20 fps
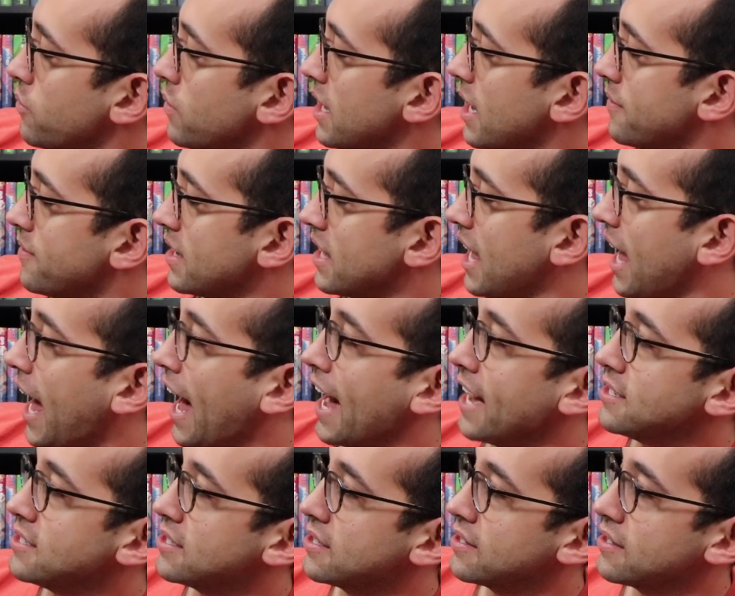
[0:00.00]
We have a
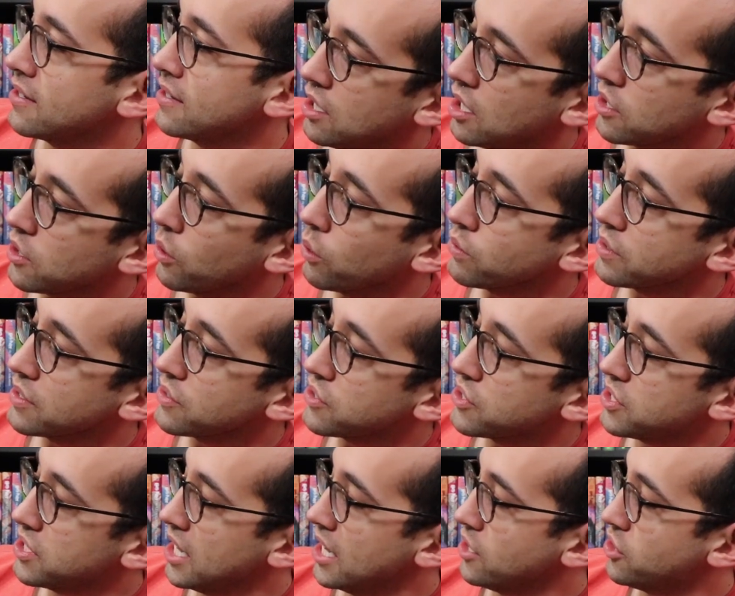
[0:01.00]
cat, a golden
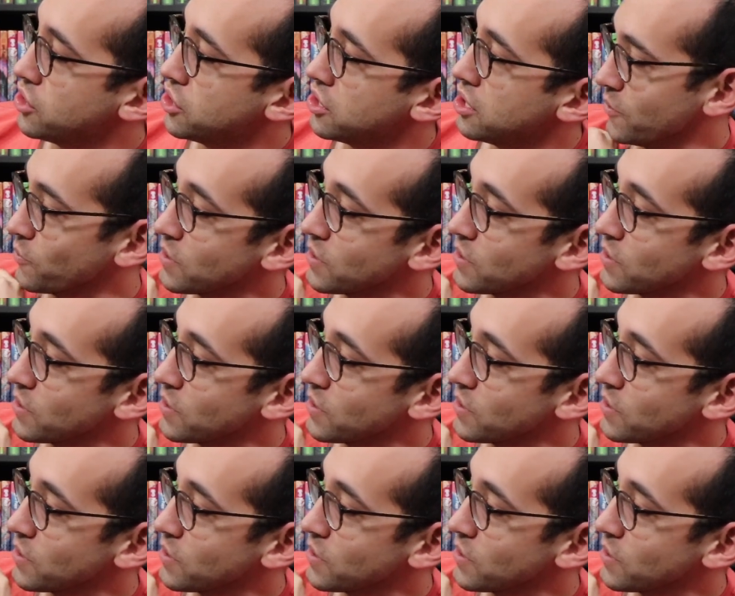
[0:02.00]
snitch.